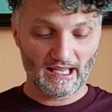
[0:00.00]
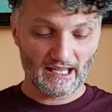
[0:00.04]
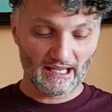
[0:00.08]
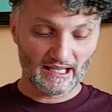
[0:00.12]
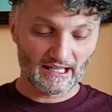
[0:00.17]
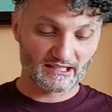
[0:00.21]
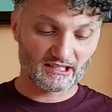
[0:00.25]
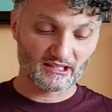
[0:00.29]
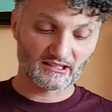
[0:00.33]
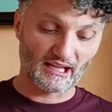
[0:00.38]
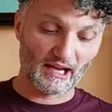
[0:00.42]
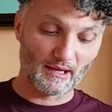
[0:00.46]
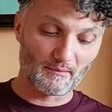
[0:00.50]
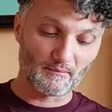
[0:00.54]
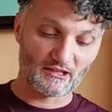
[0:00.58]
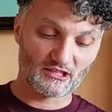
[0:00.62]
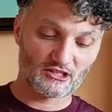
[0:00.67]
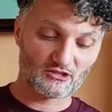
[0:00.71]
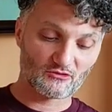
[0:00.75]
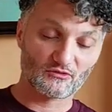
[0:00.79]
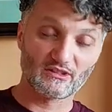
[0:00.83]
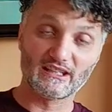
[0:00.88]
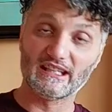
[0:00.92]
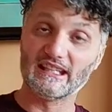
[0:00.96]
It's a
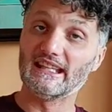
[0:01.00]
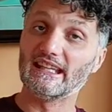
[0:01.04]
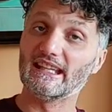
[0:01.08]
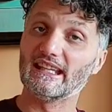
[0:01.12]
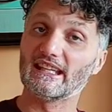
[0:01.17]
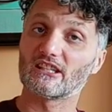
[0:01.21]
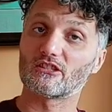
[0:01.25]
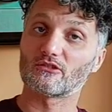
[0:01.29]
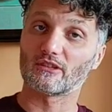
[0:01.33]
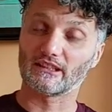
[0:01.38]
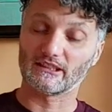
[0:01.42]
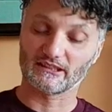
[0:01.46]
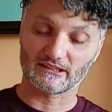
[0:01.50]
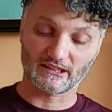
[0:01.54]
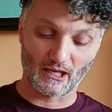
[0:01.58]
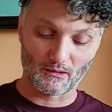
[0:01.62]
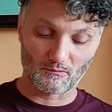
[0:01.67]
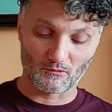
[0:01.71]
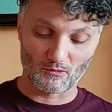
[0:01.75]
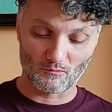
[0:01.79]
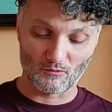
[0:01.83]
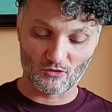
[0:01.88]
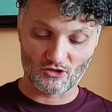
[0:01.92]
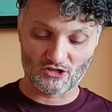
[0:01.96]
timeless reading, so
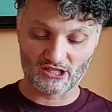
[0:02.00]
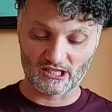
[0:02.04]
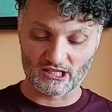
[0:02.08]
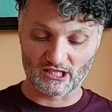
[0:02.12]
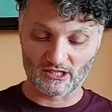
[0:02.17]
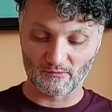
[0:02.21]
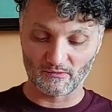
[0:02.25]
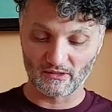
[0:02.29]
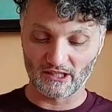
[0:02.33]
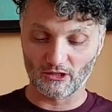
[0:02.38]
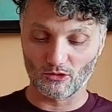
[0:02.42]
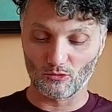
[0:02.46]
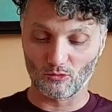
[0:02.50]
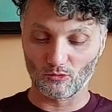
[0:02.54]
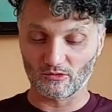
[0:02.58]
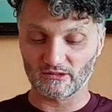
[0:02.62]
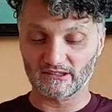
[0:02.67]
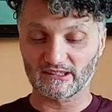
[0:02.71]
anytime you watch this video,